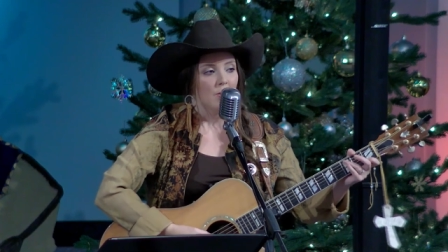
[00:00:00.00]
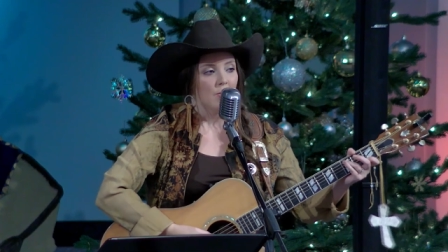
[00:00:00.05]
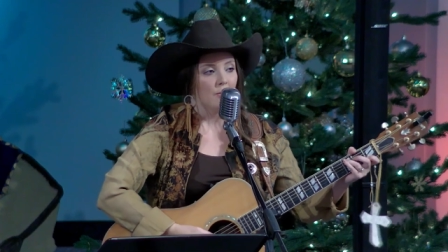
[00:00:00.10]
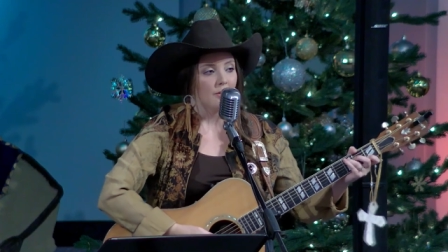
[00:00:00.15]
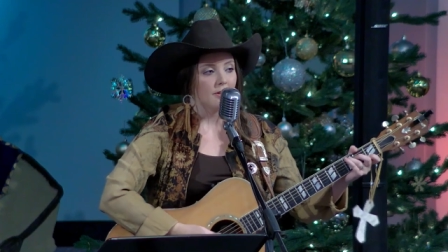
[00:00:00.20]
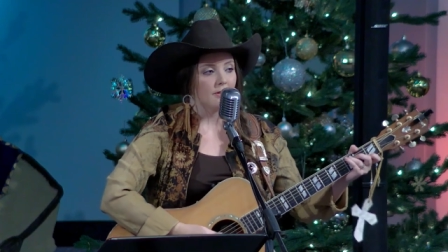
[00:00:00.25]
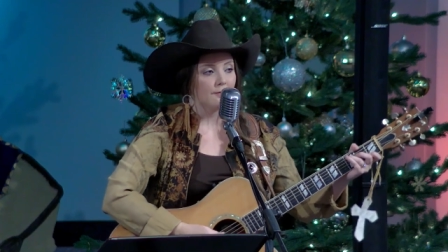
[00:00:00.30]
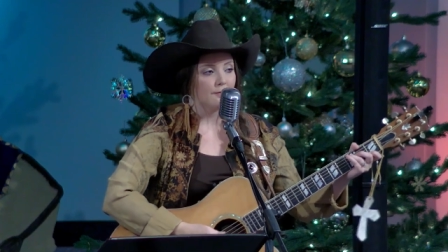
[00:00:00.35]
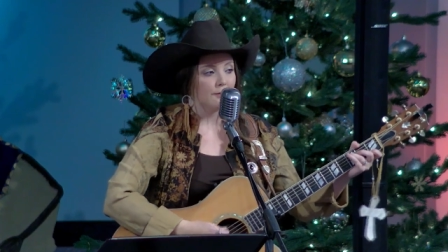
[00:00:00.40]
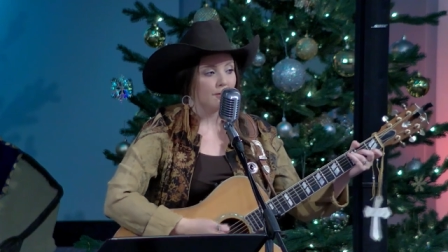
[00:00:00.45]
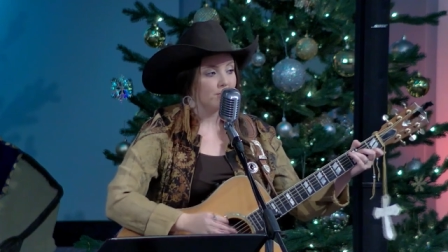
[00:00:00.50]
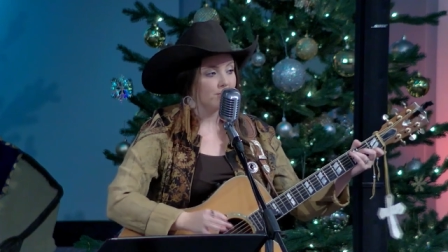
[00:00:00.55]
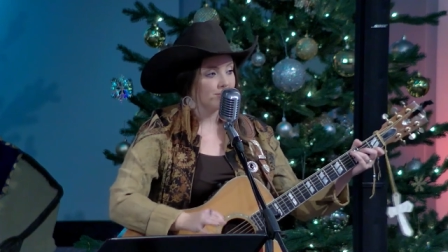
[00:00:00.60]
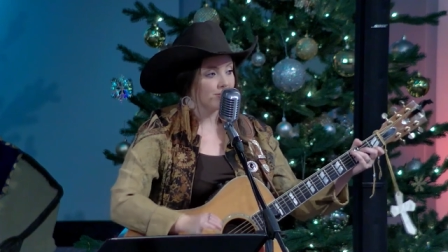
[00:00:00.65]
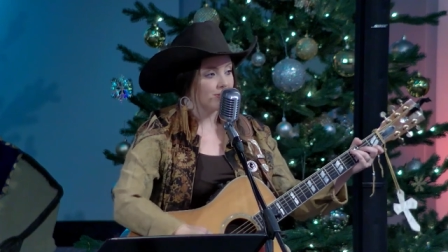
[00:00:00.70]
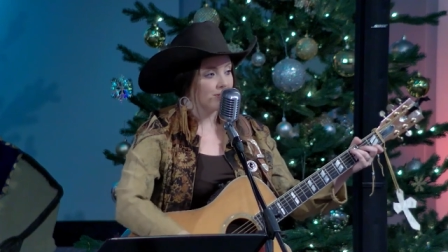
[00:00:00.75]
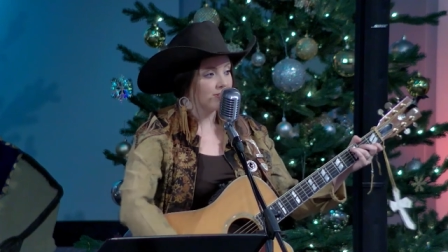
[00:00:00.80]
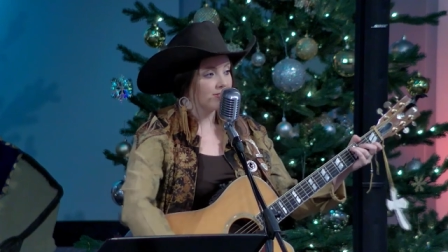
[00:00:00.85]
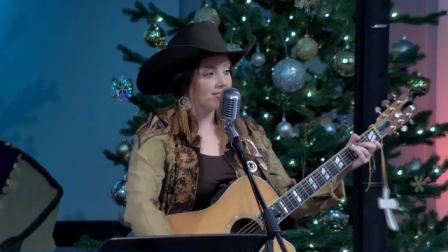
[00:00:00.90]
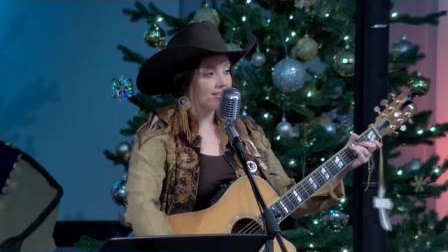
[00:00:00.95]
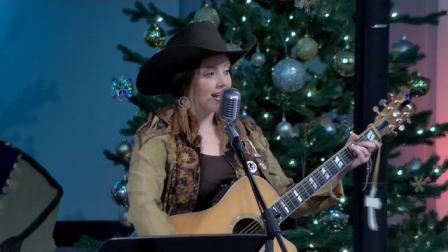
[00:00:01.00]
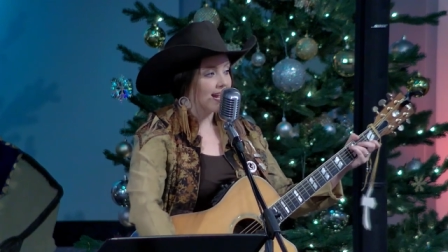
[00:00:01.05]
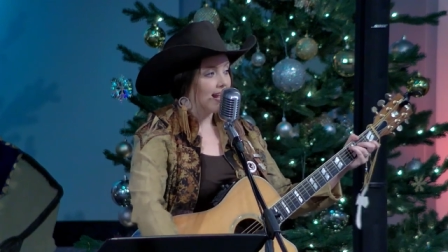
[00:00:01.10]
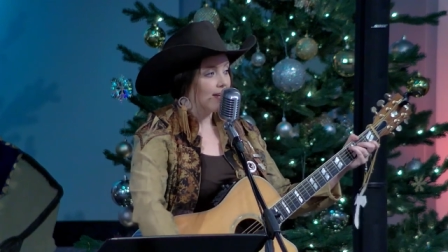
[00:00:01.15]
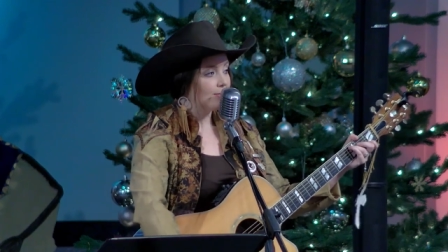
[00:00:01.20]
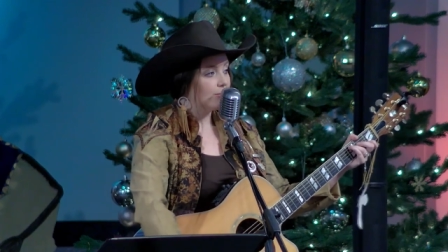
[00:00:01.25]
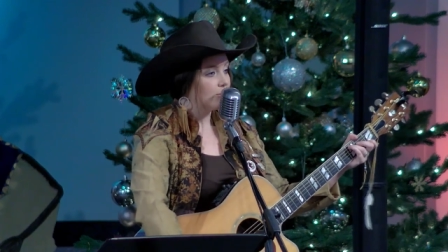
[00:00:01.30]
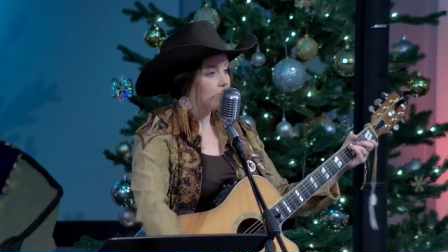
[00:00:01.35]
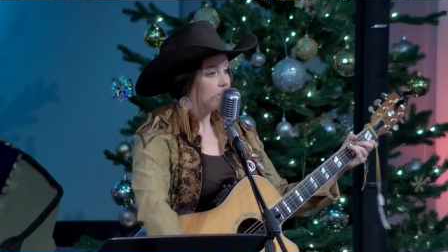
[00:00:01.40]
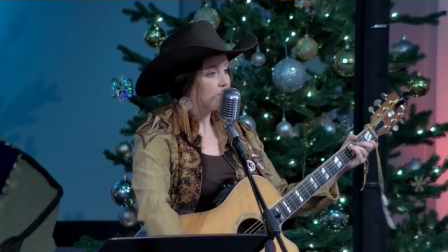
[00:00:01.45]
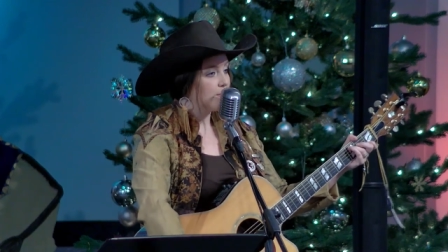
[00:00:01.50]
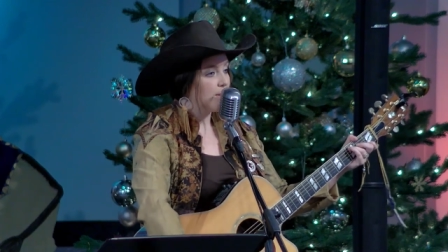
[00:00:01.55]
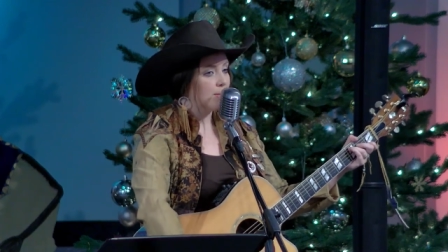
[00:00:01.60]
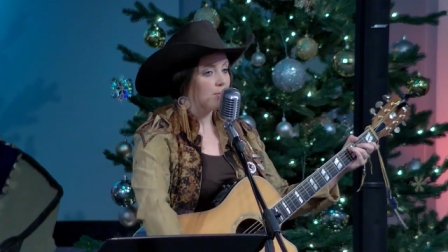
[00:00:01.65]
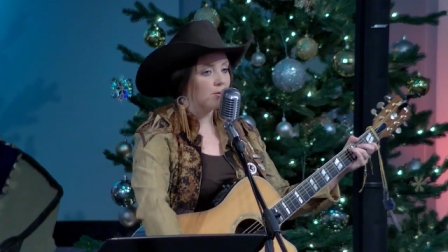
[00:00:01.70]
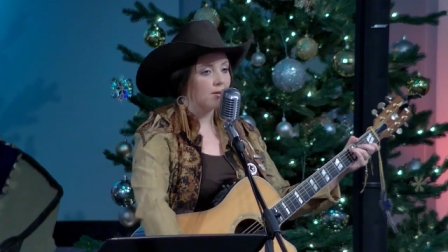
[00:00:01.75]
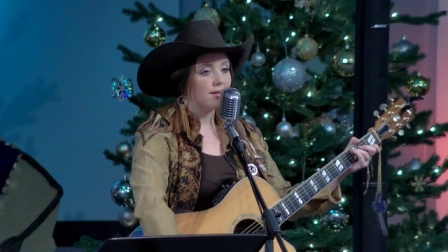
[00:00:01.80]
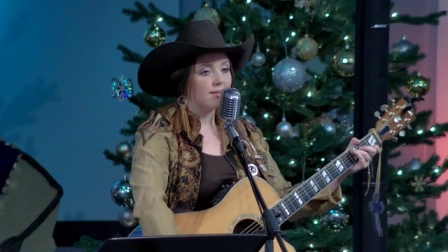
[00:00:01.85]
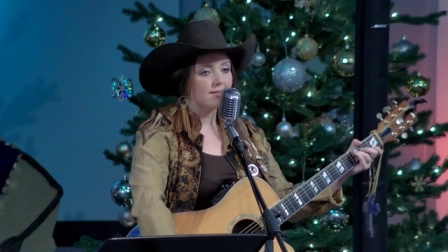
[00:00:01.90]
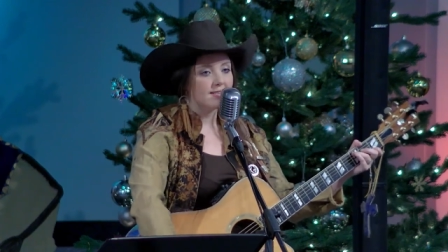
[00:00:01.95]
One of the first songs I ever
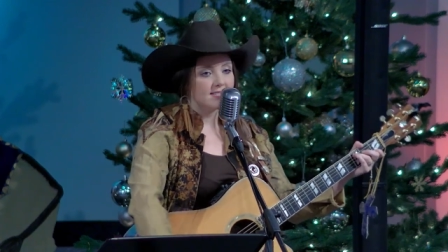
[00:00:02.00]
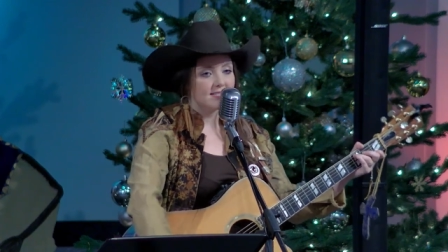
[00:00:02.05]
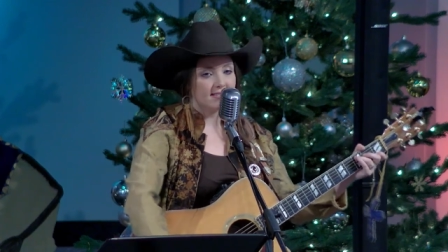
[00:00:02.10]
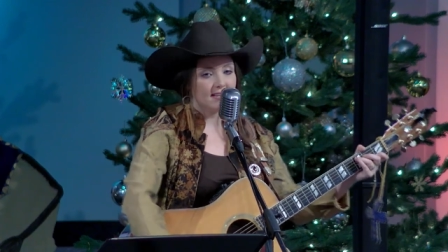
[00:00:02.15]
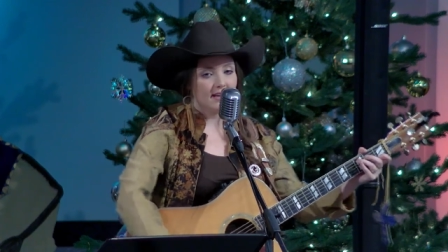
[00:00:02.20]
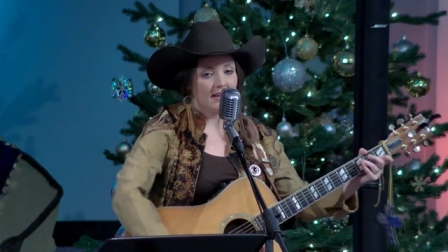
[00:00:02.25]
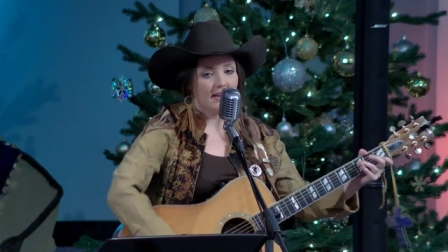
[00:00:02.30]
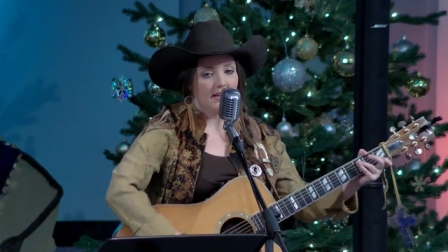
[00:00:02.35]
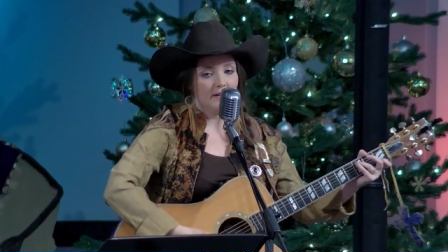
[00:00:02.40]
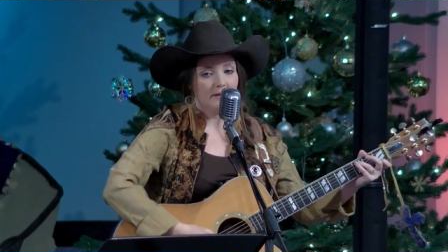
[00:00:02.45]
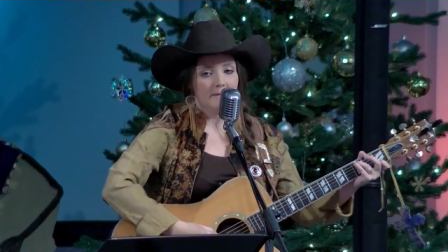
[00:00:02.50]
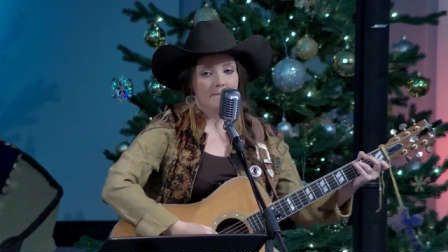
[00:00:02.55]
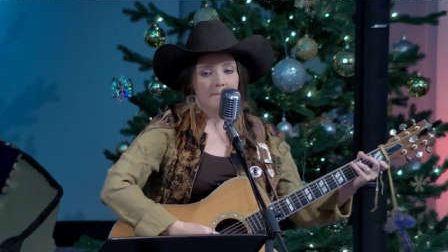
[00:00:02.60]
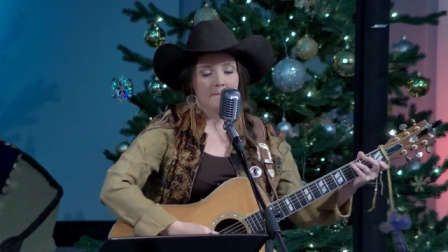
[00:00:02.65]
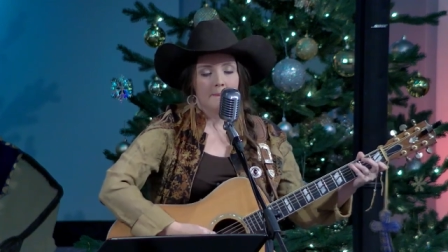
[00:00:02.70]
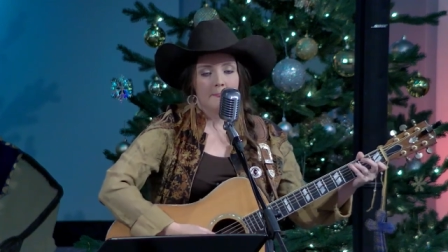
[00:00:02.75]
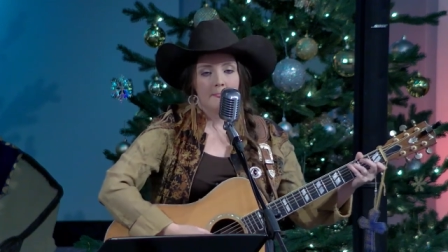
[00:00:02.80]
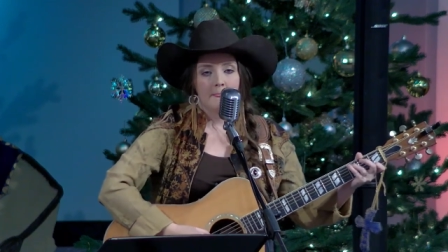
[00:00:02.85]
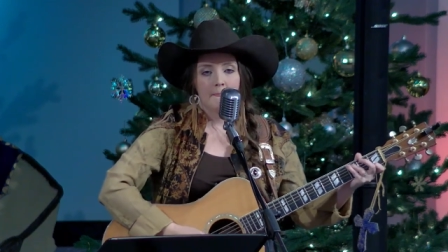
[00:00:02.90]
remember even singing.